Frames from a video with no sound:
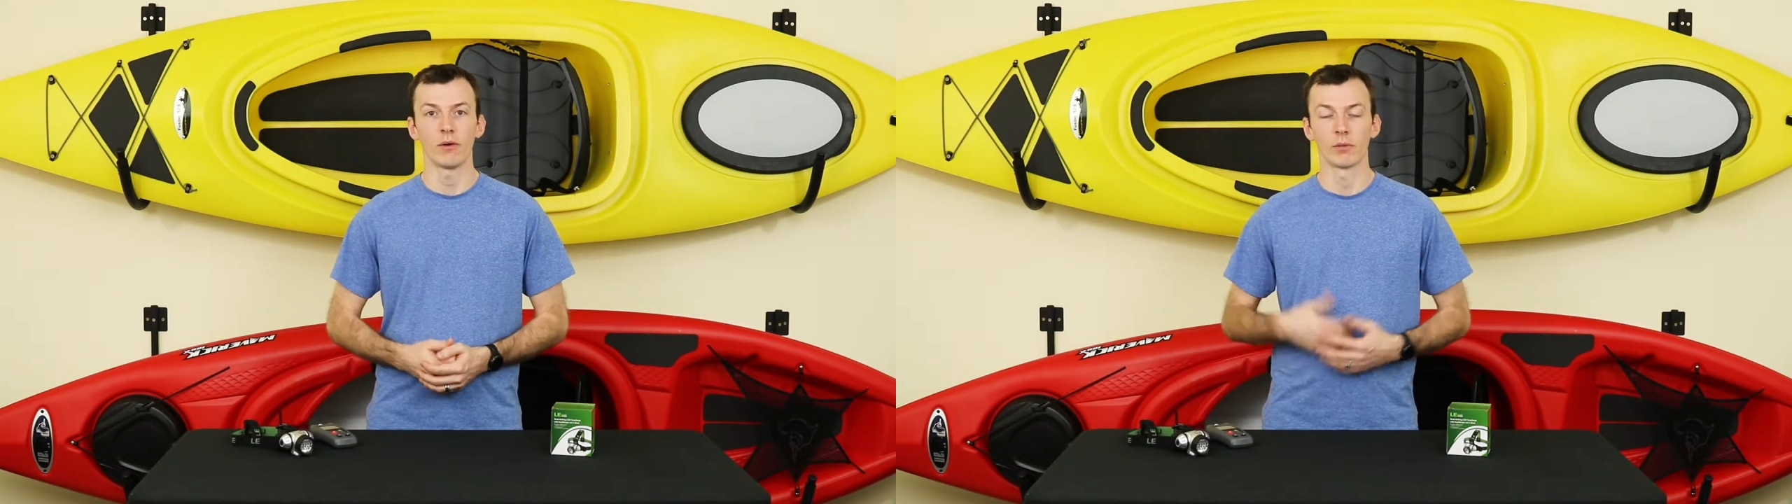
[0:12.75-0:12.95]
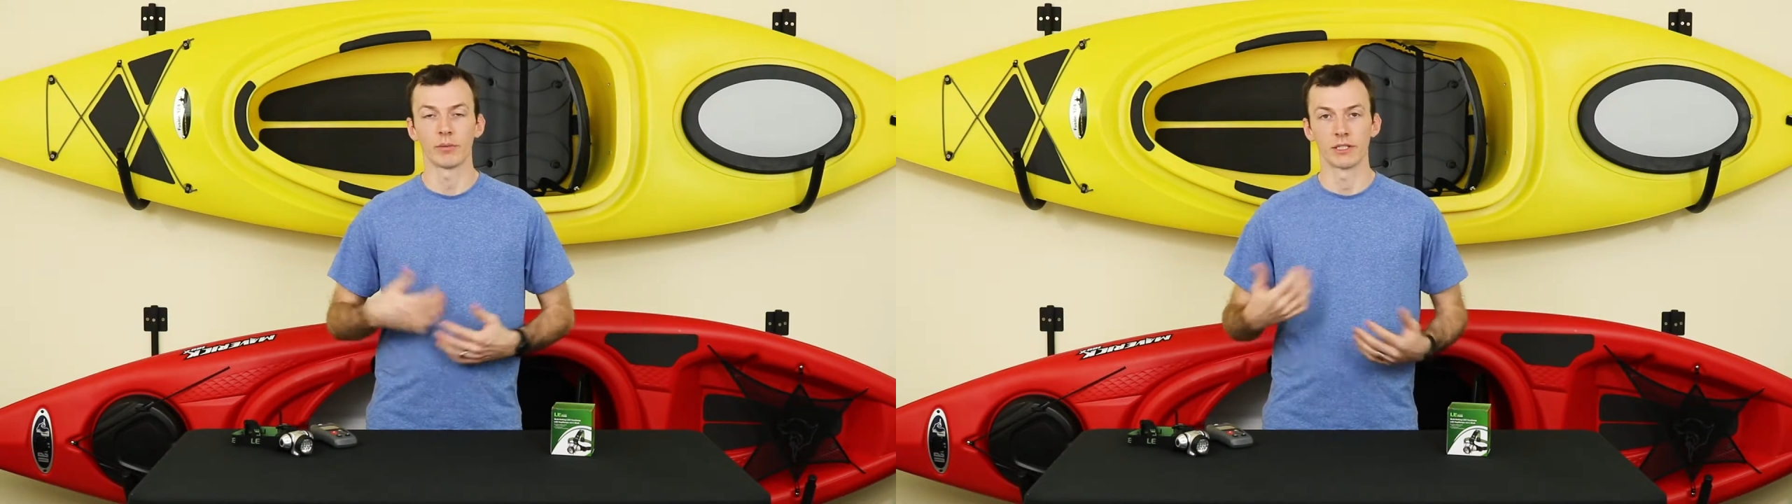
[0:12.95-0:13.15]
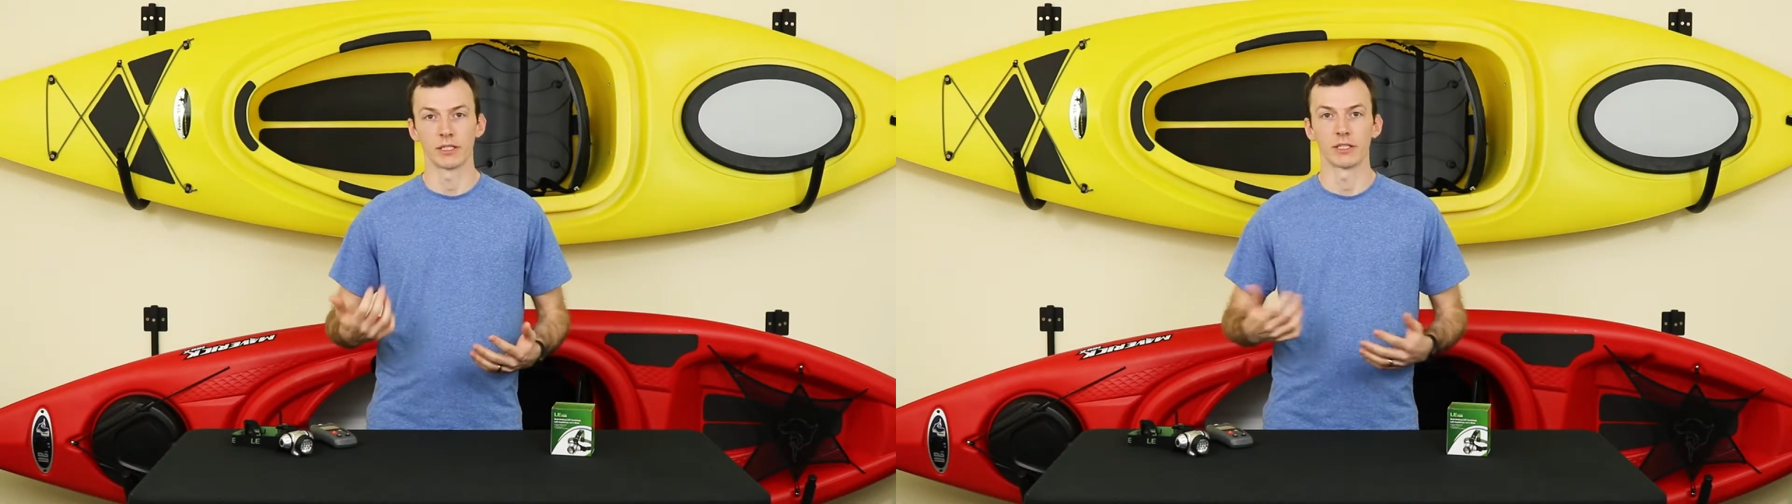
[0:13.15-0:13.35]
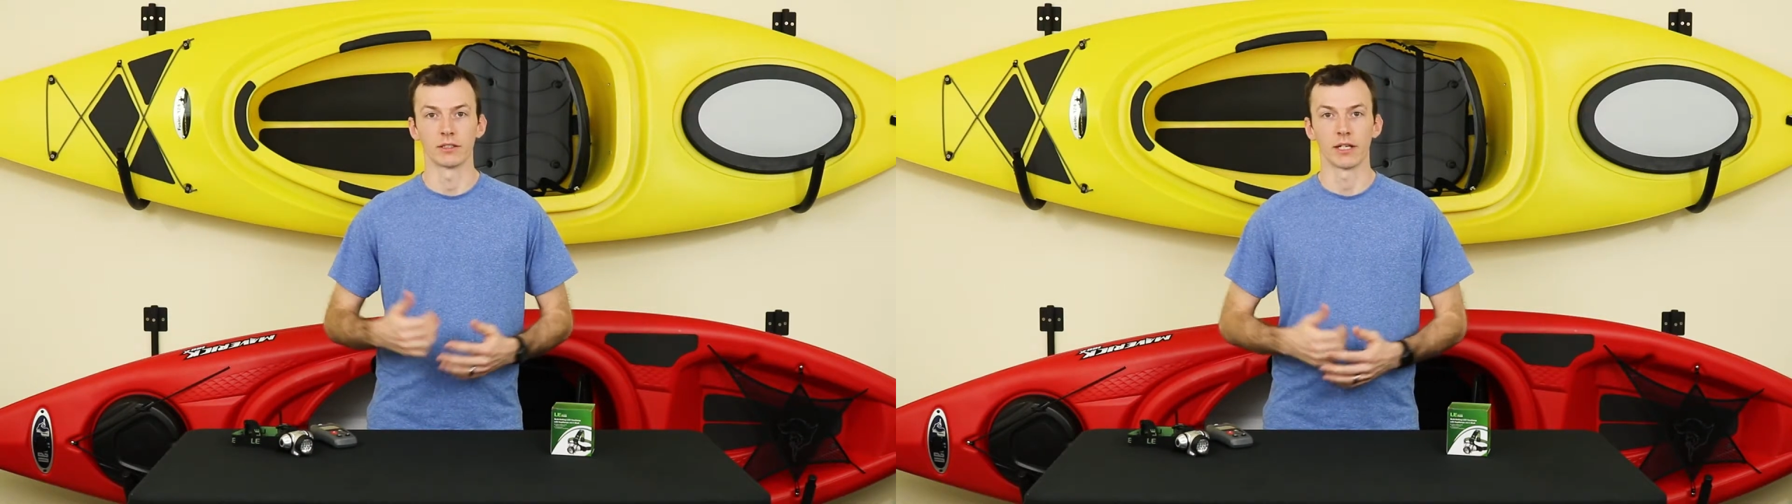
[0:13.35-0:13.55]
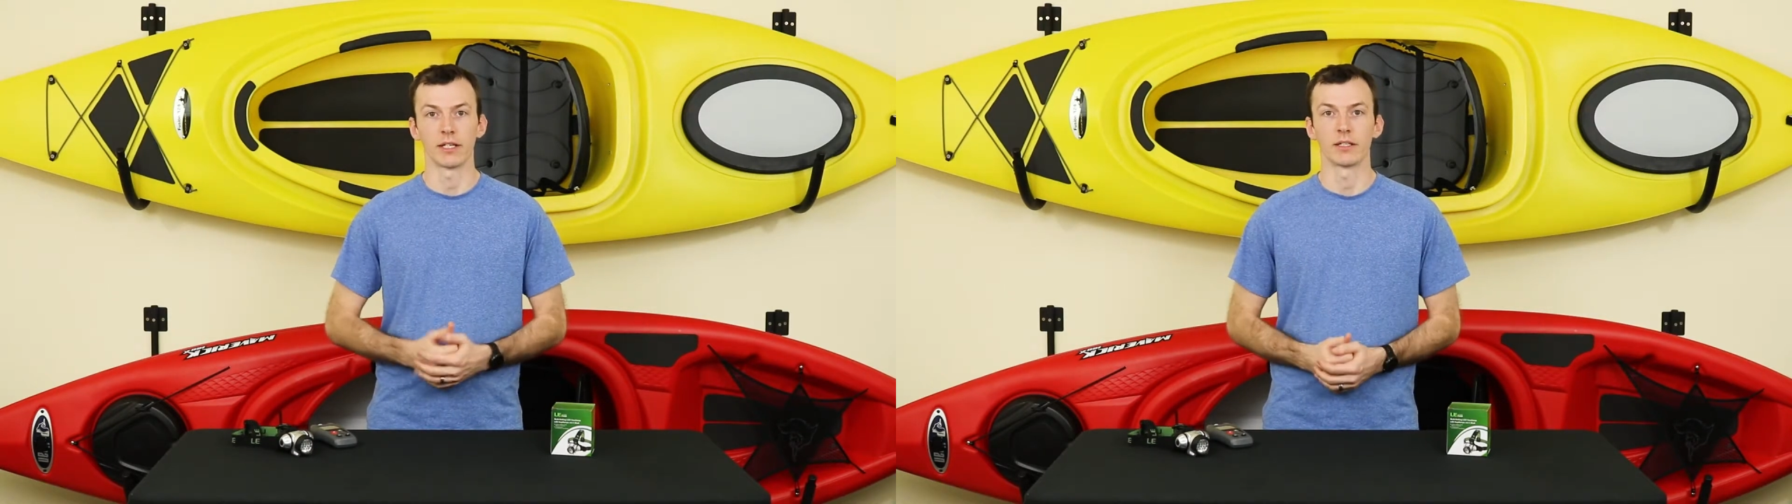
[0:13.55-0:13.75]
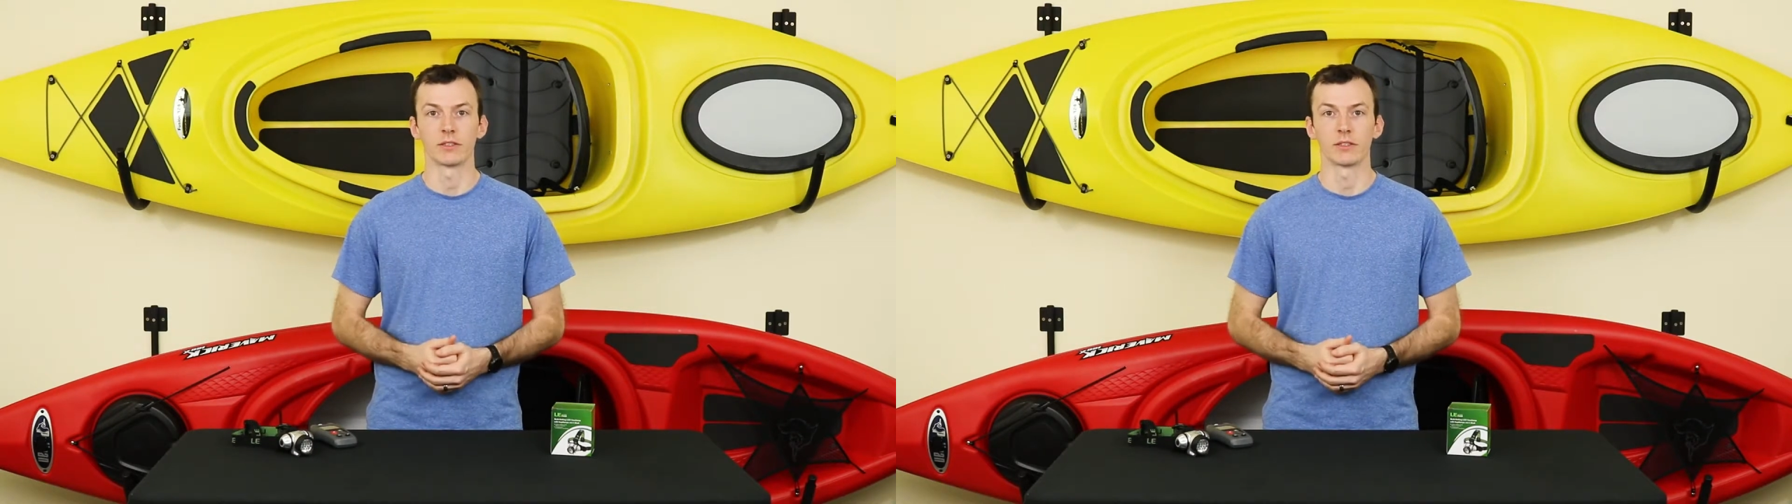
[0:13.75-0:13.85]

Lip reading: will be testing lighting